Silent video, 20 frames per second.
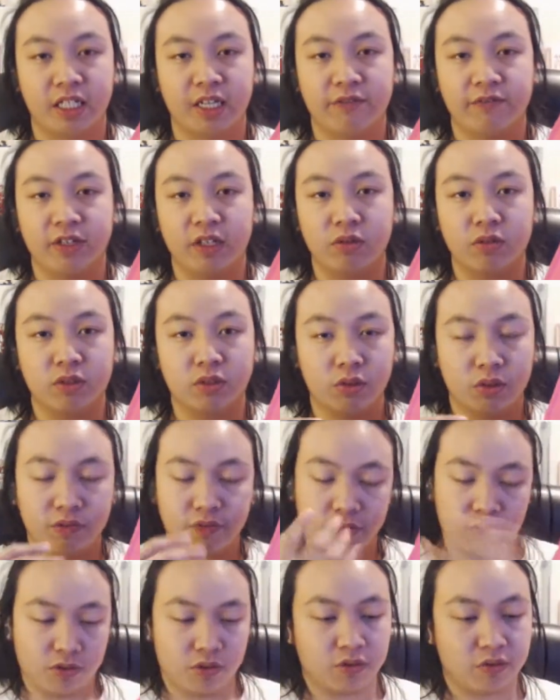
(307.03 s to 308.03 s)
If they were going
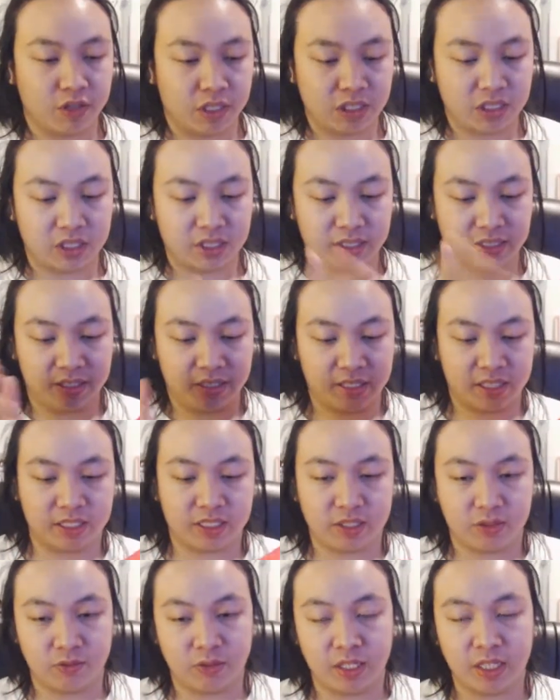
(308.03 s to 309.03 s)
for girl crush in a
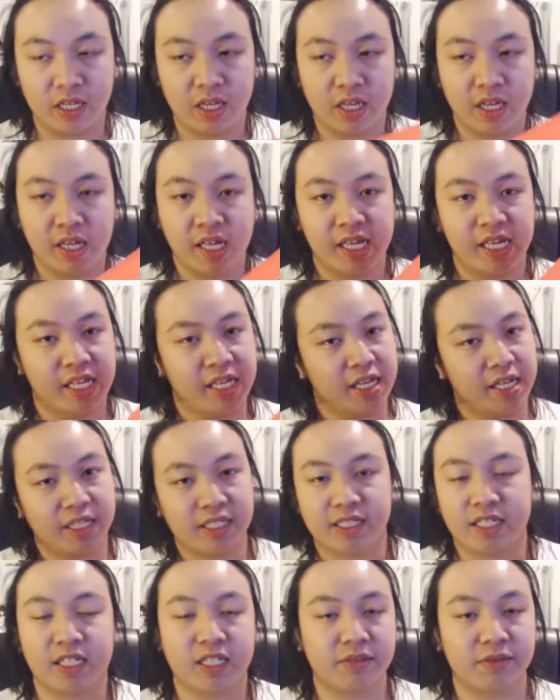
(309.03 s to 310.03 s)
sexy way,
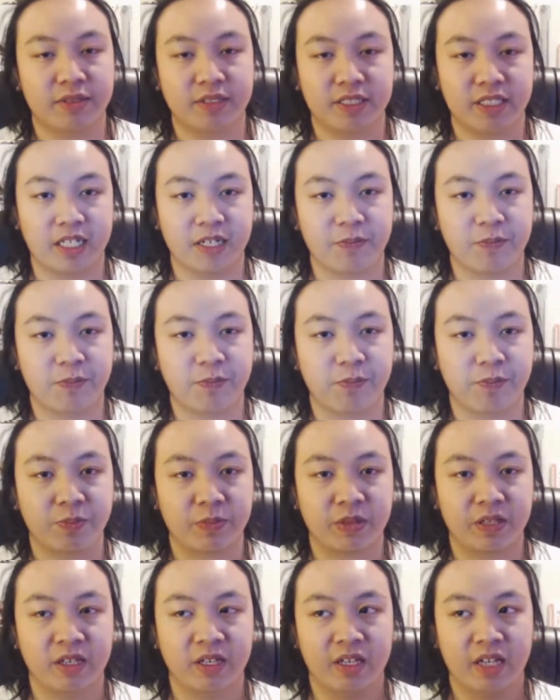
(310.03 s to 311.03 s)
it's not going to be the same.
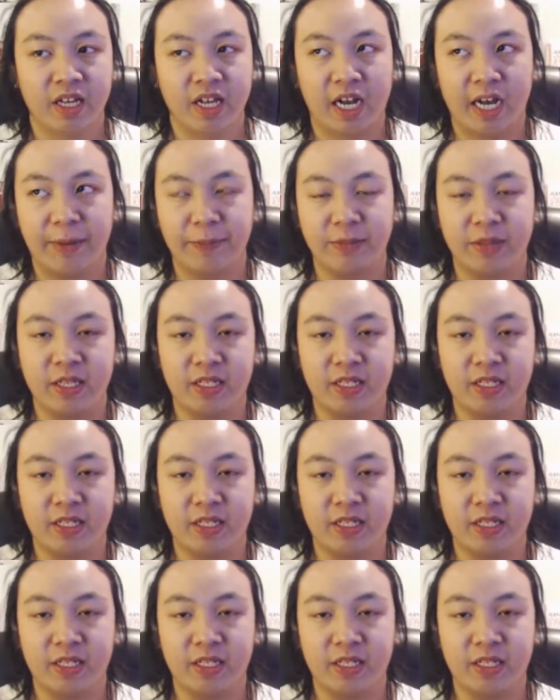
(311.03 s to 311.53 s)
I'm